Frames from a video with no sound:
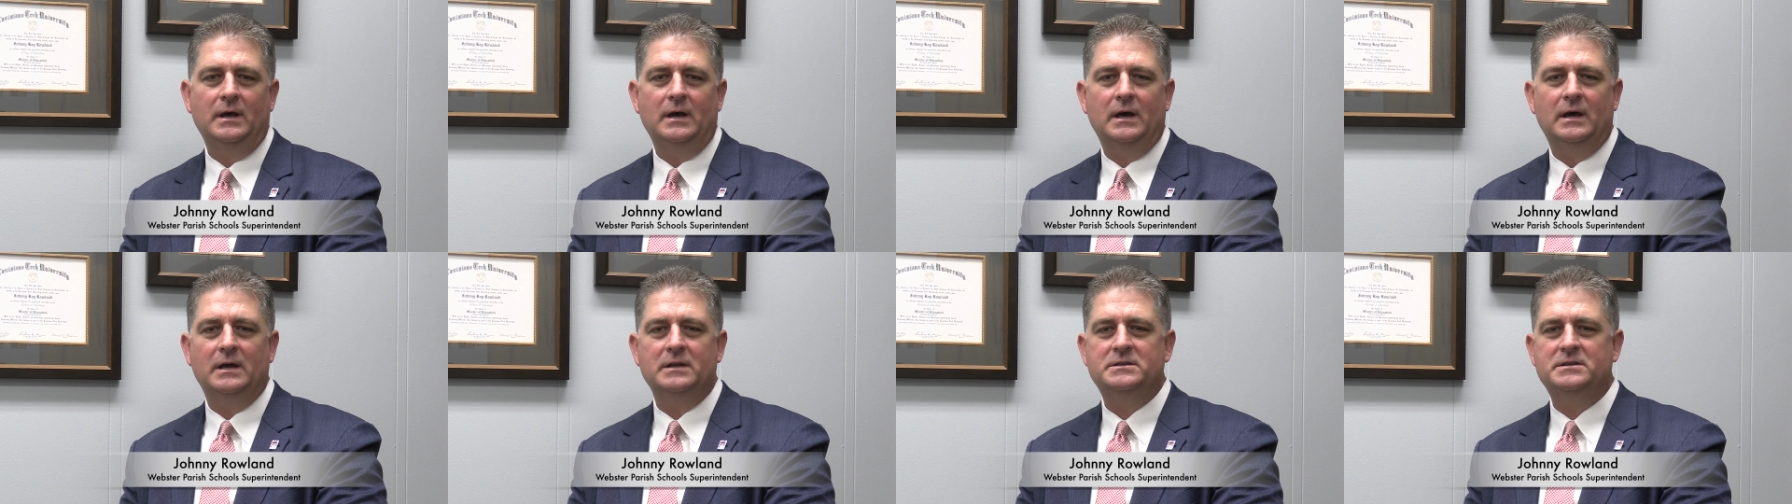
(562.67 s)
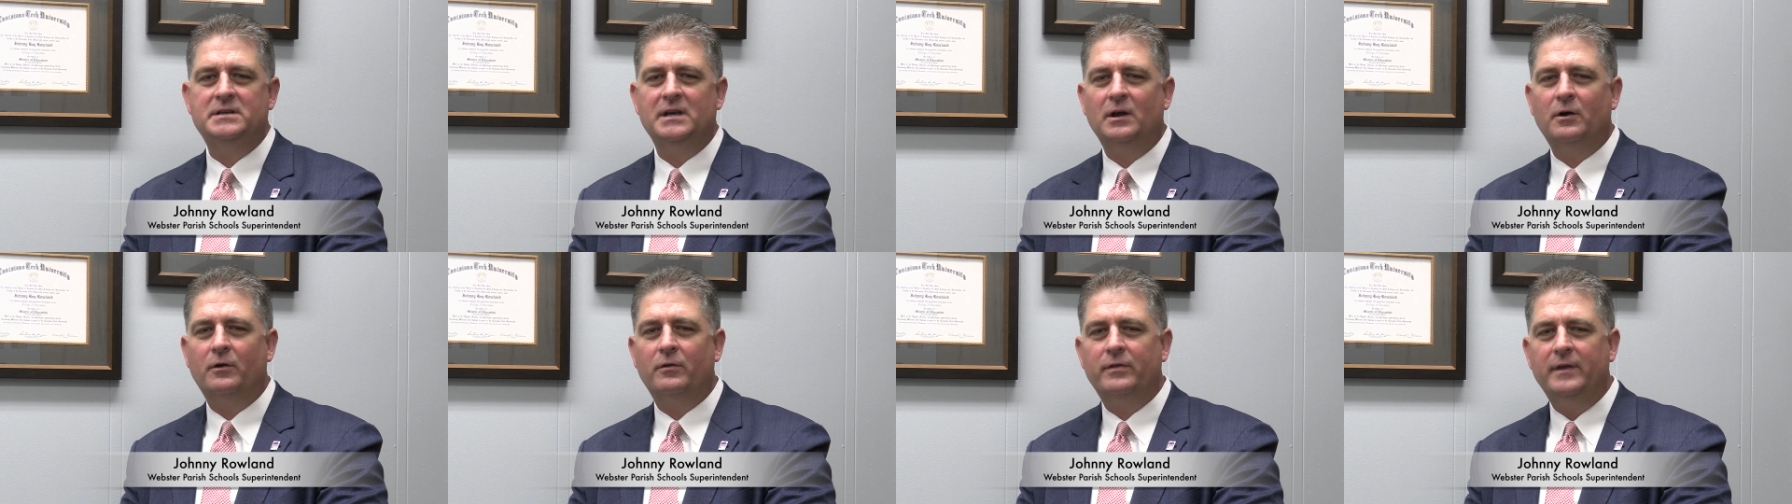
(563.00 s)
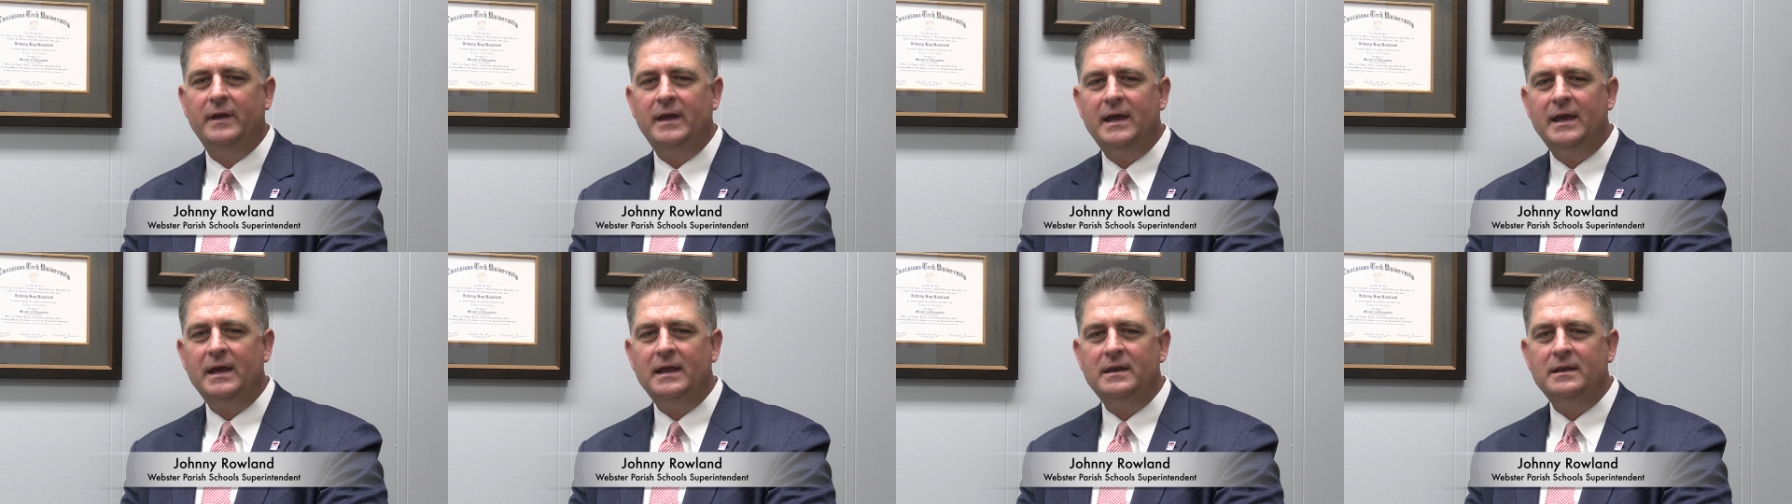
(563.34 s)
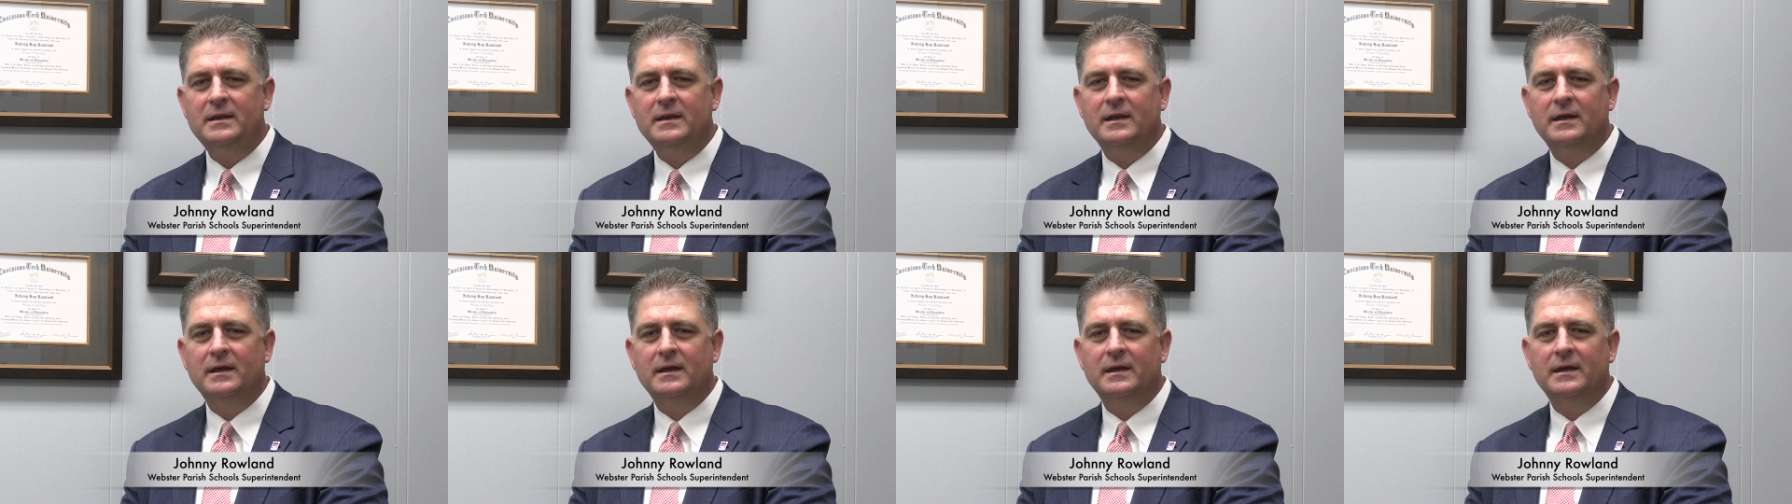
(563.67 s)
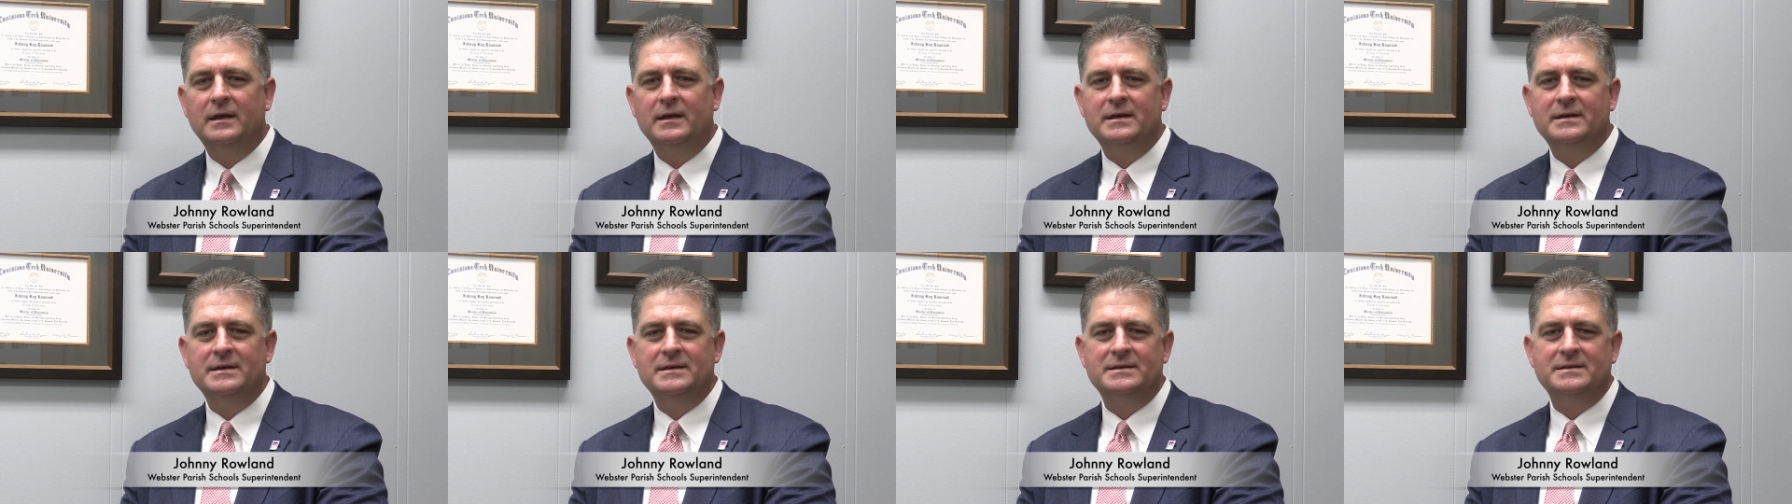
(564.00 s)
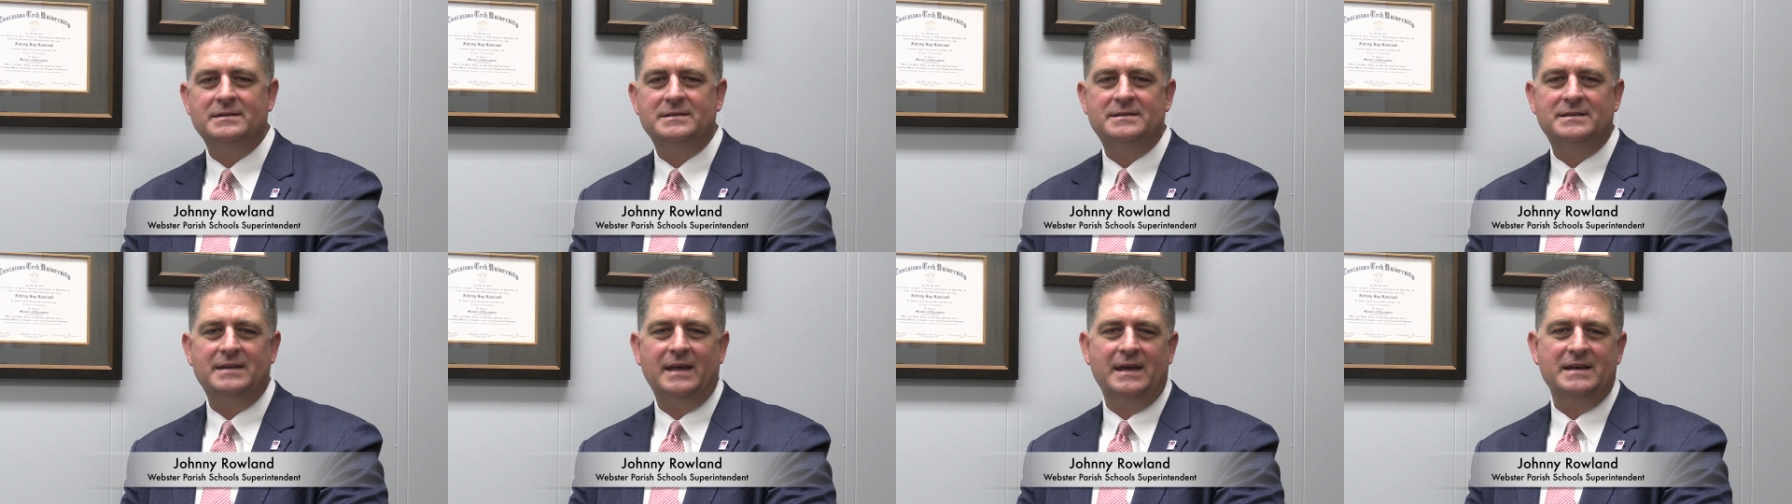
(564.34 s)
Until then,
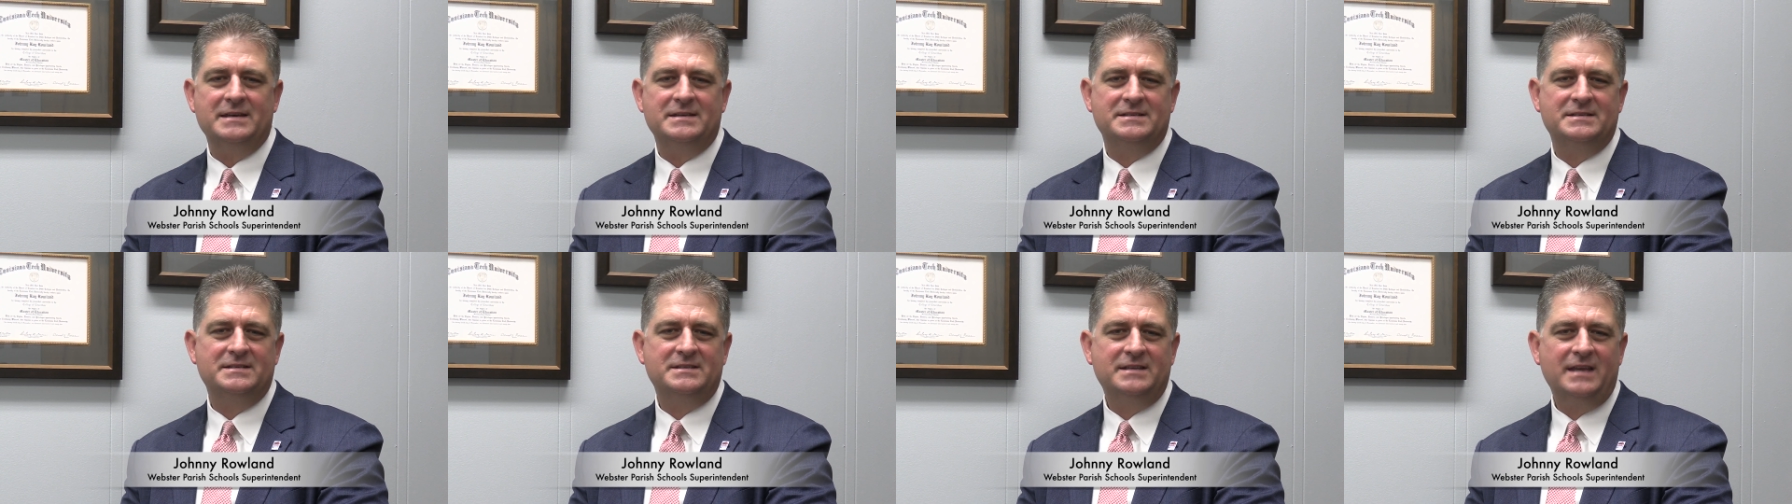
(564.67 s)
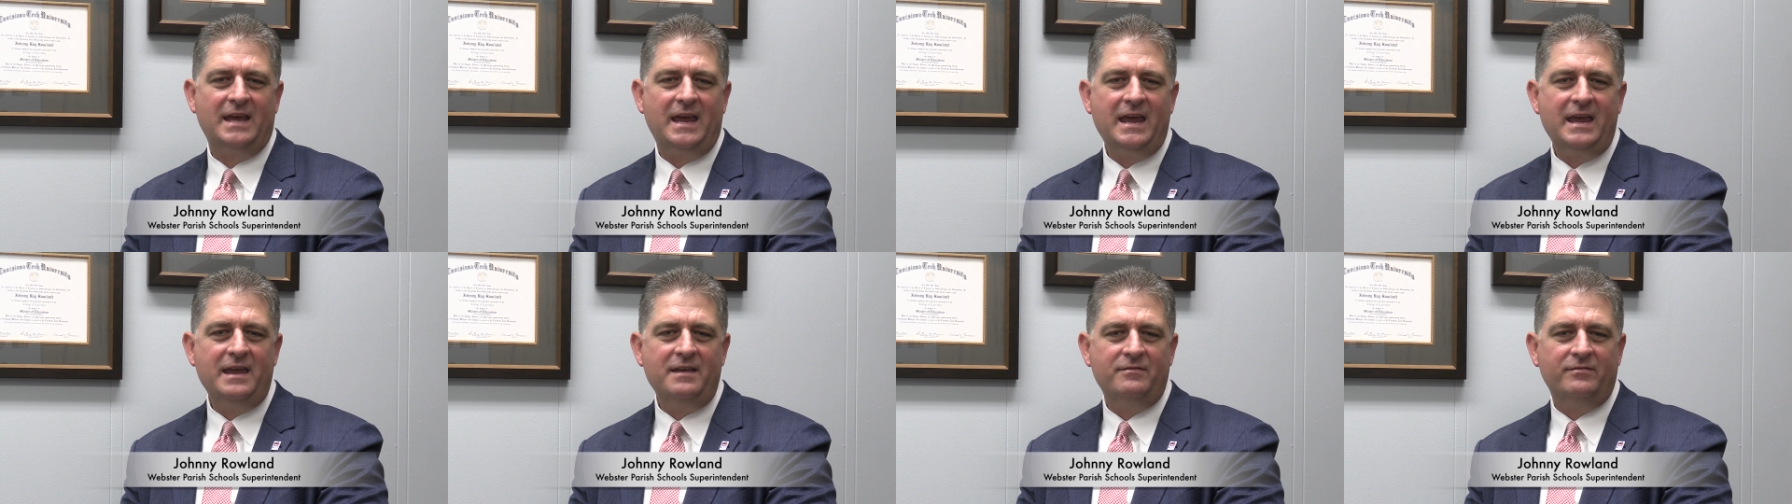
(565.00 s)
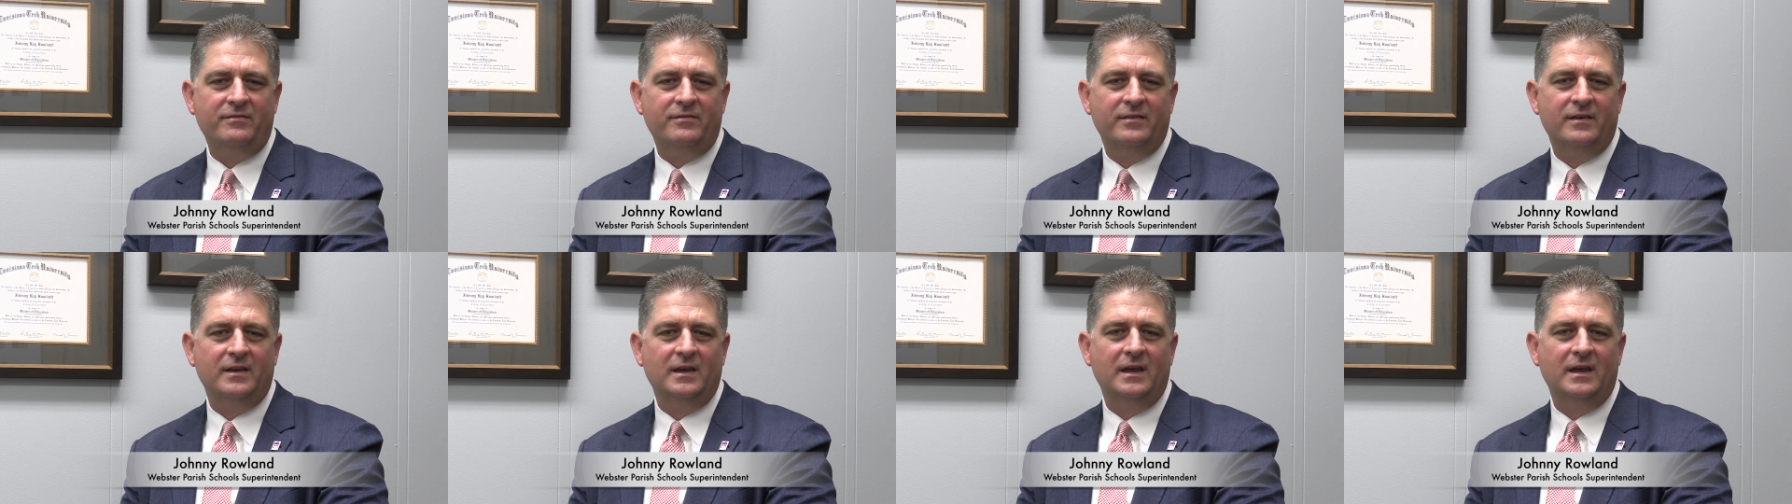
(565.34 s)
stay safe,